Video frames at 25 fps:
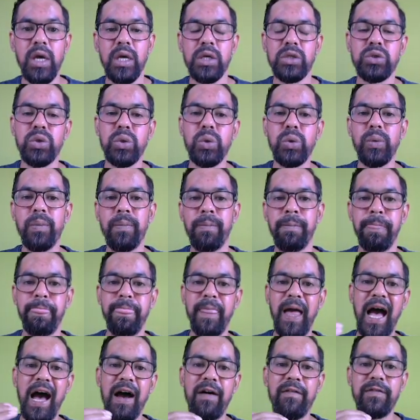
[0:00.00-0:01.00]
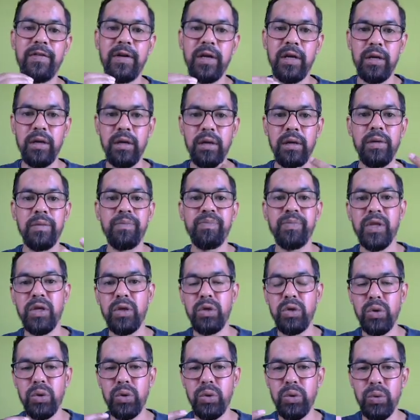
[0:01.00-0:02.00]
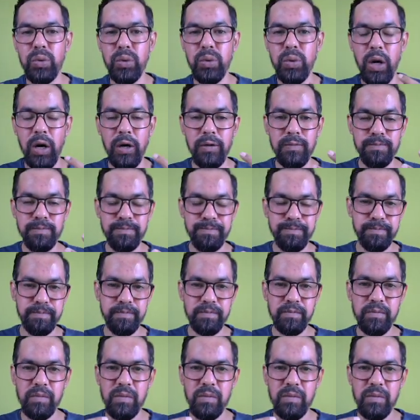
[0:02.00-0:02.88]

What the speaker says: So after, due to